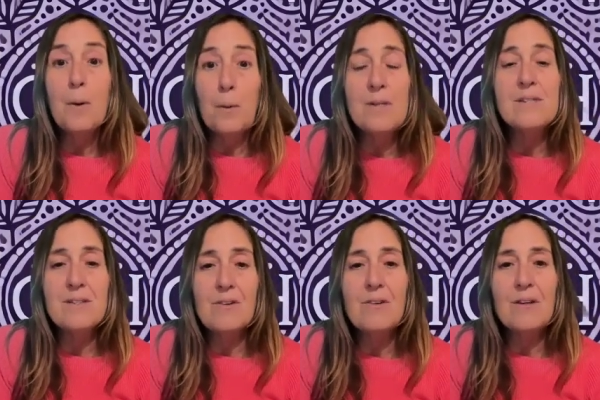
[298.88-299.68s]
but we
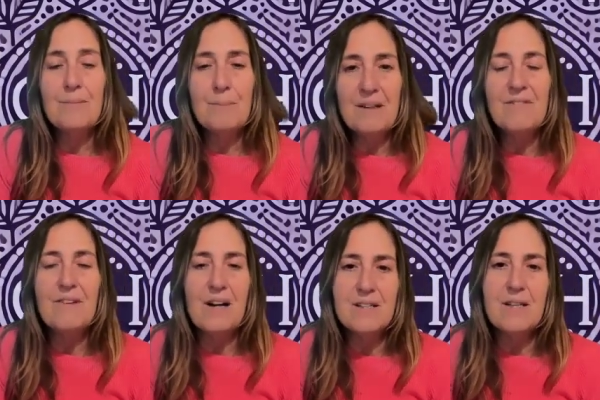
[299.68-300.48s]
still can be
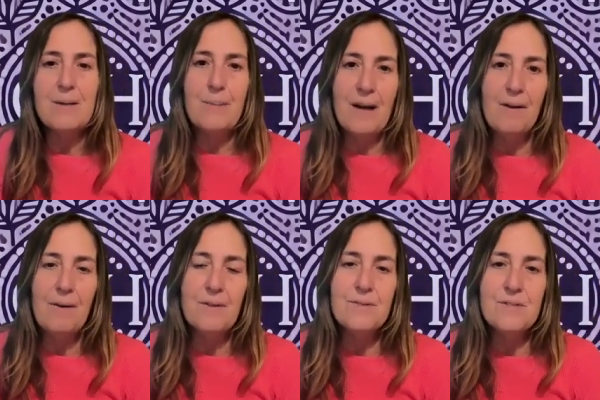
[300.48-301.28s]
Vata
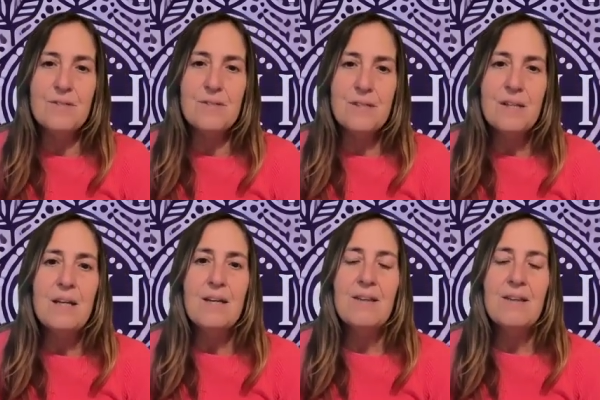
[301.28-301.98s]
imbalanced.